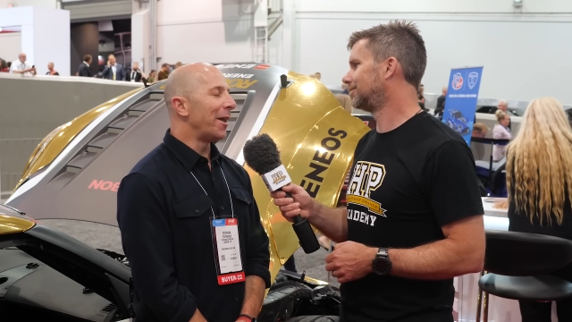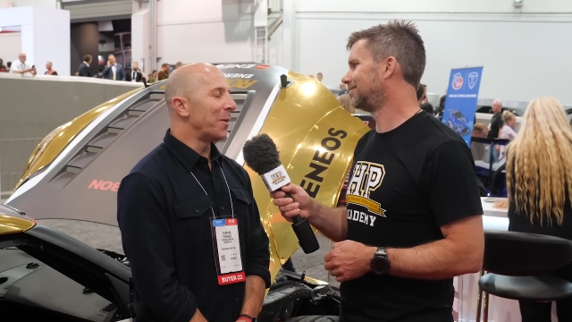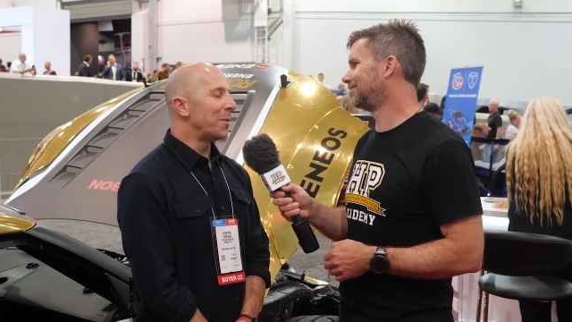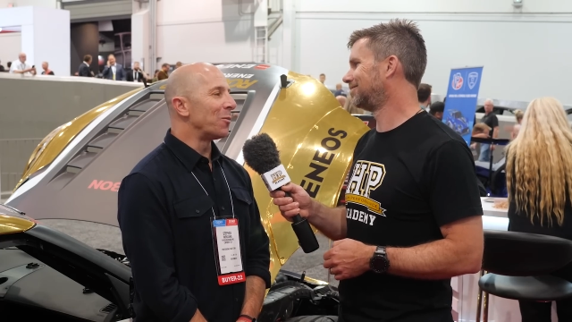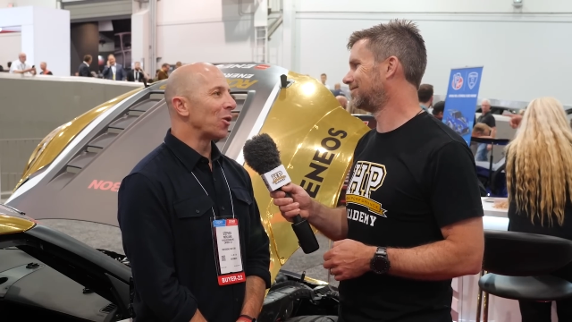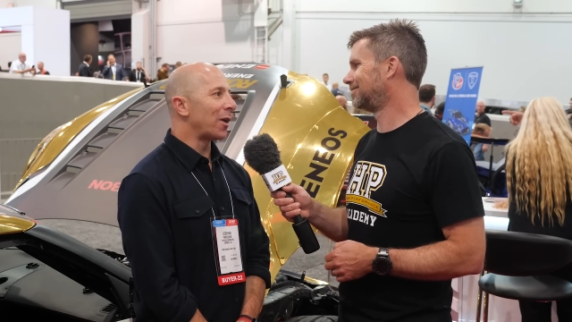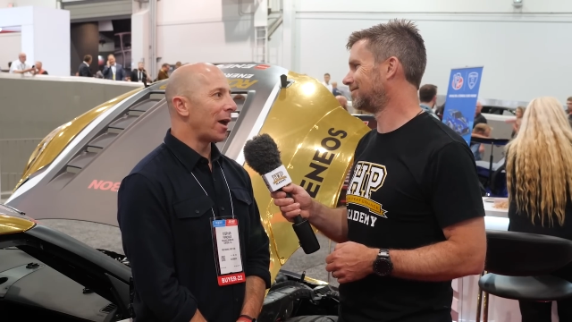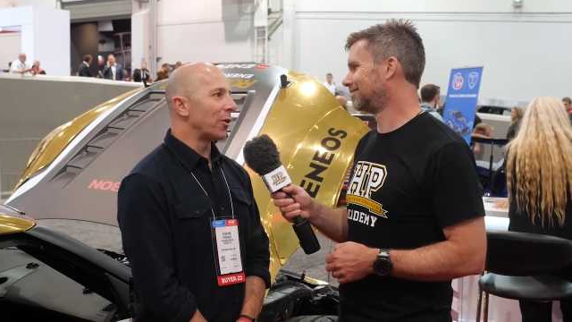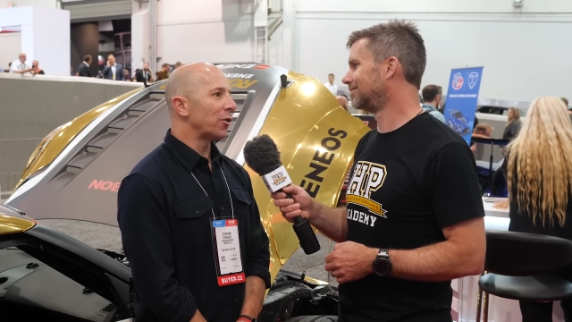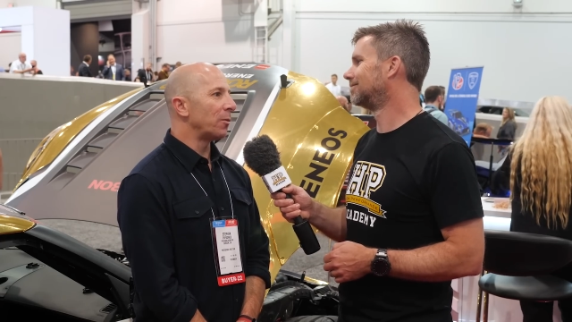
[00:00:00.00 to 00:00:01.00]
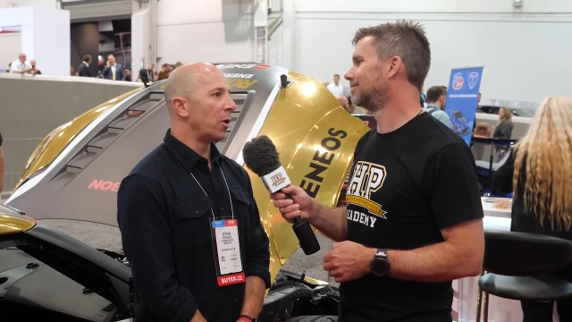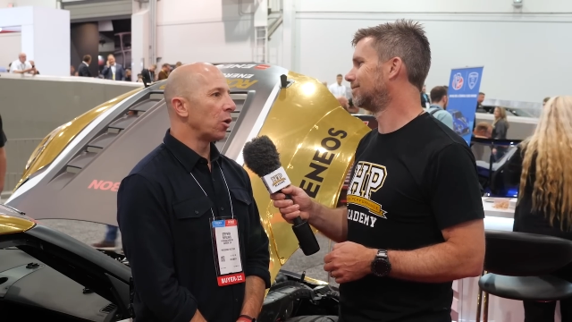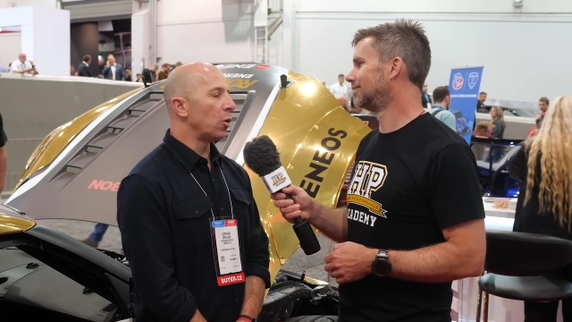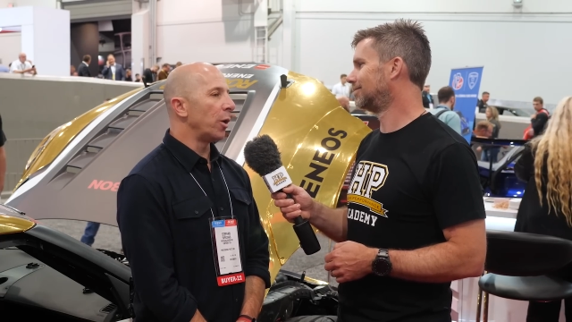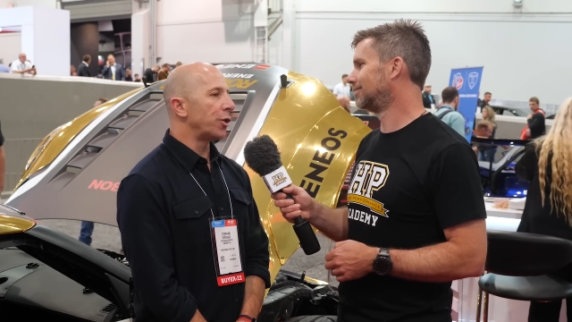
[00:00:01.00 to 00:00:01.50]
Speaker 1: end up in more tire
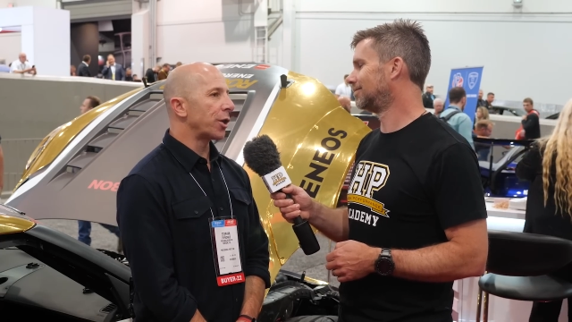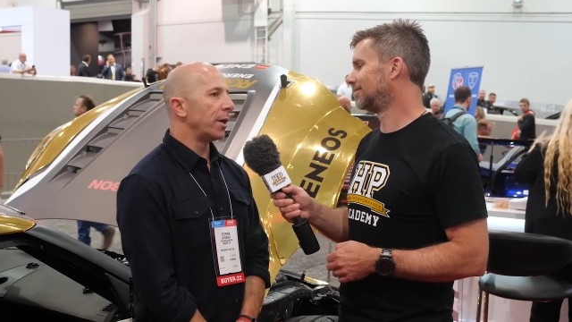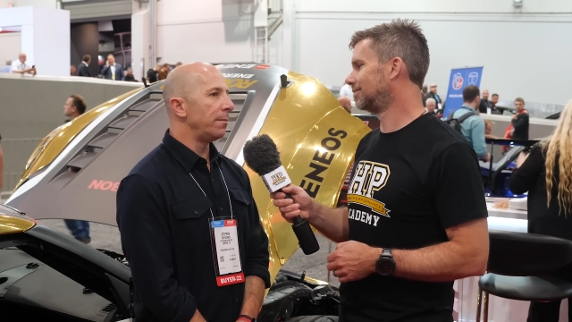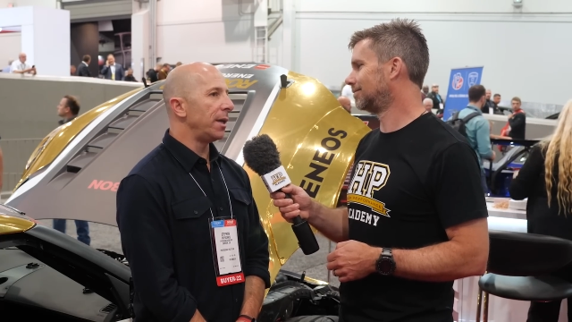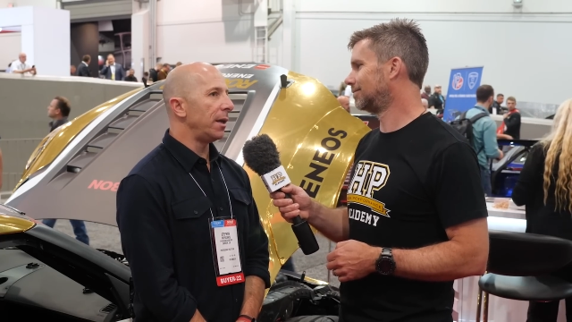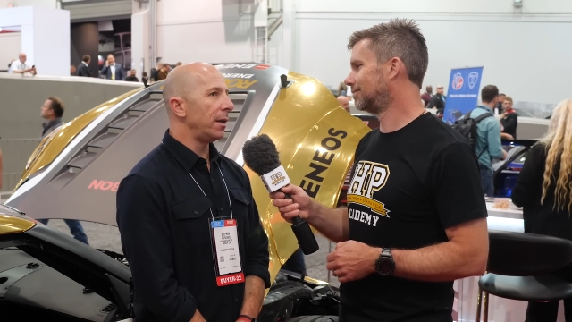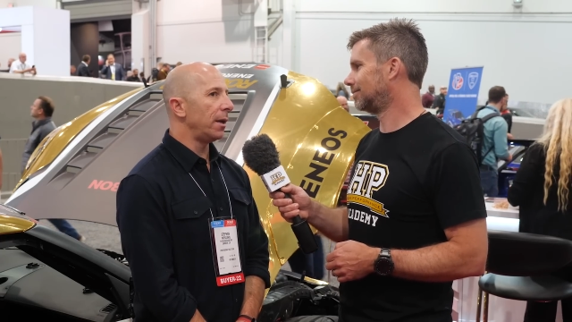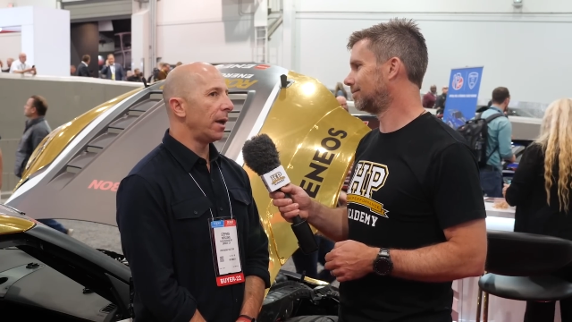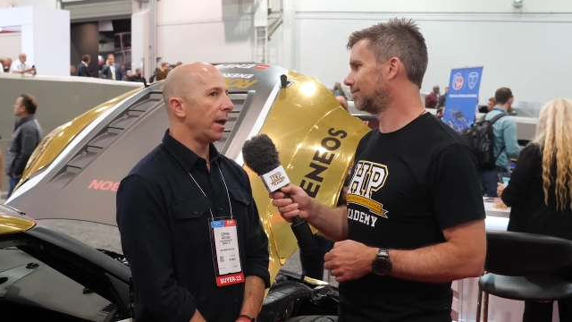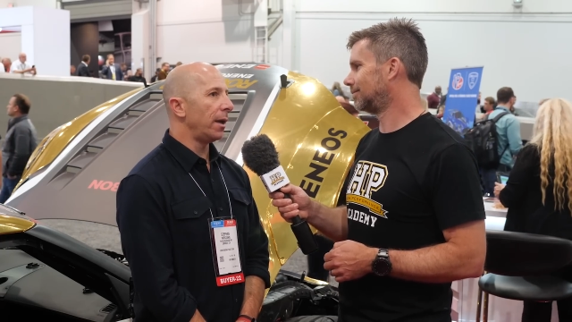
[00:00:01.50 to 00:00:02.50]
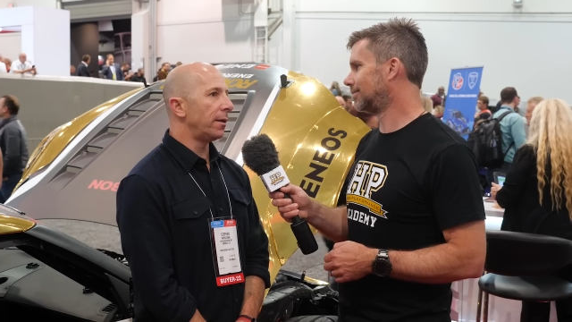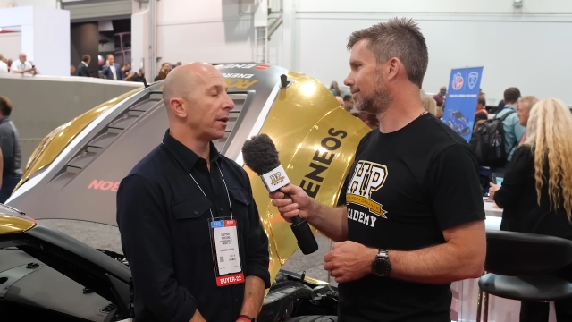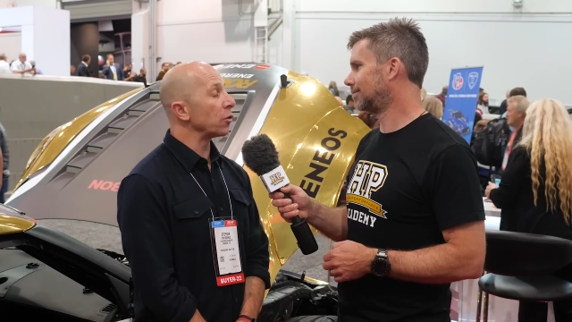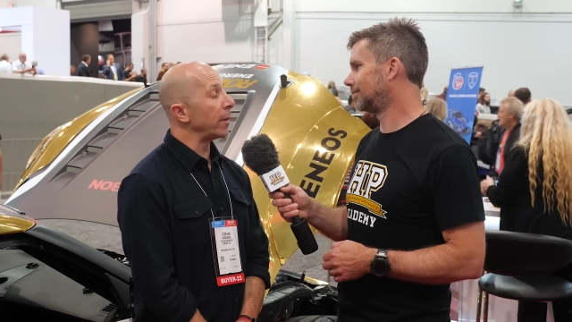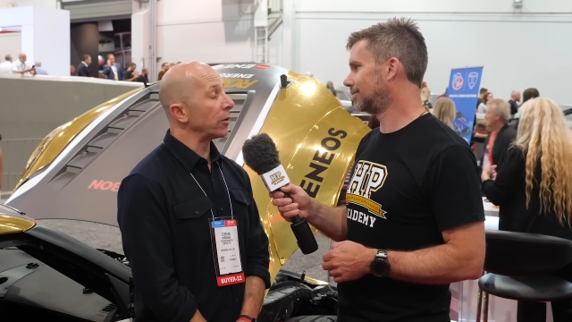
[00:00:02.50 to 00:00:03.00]
smoke, which can be a
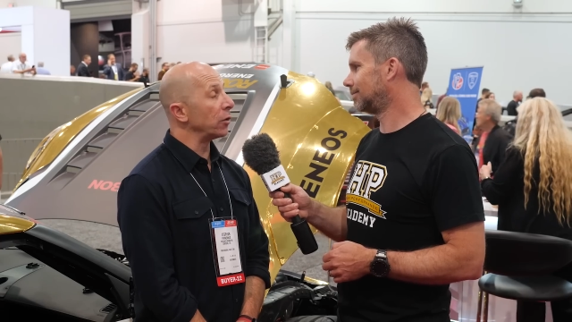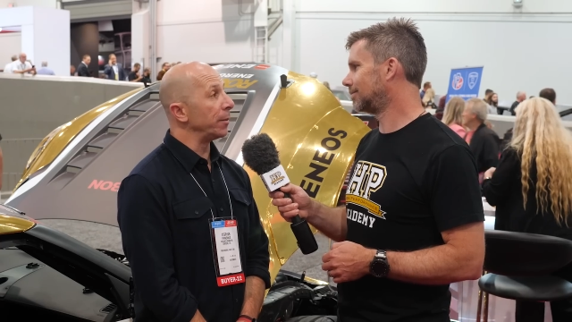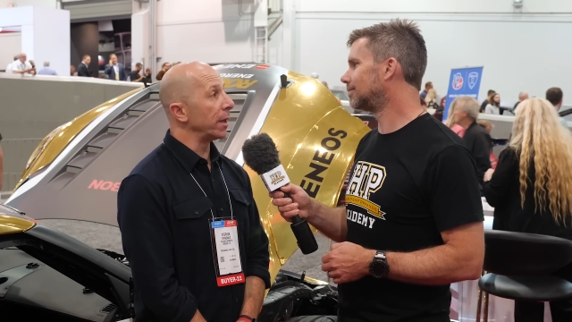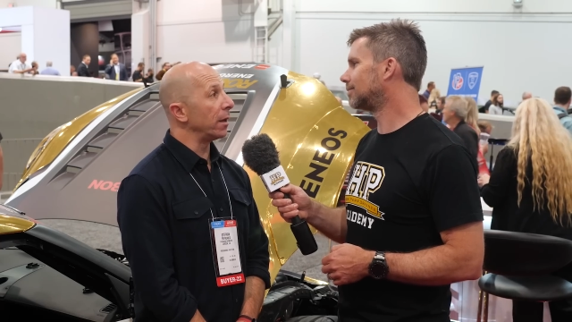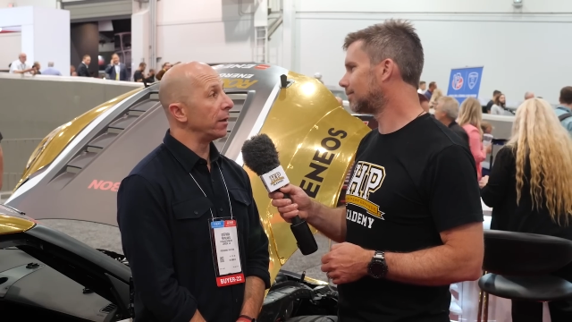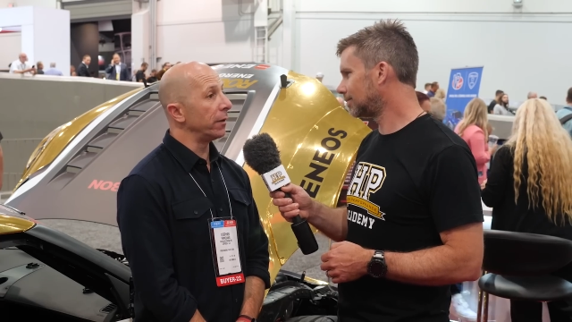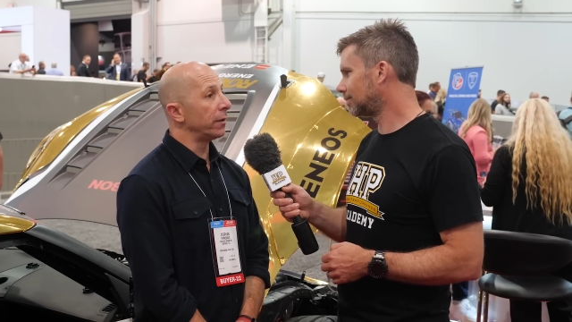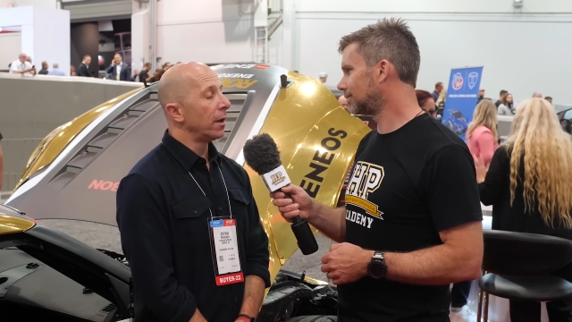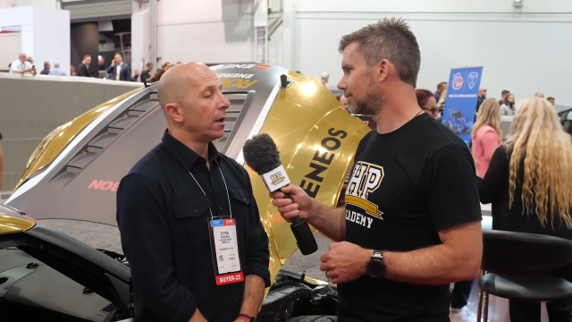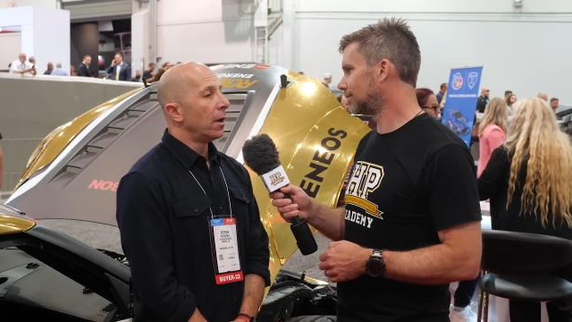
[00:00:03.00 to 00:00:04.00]
detrimental because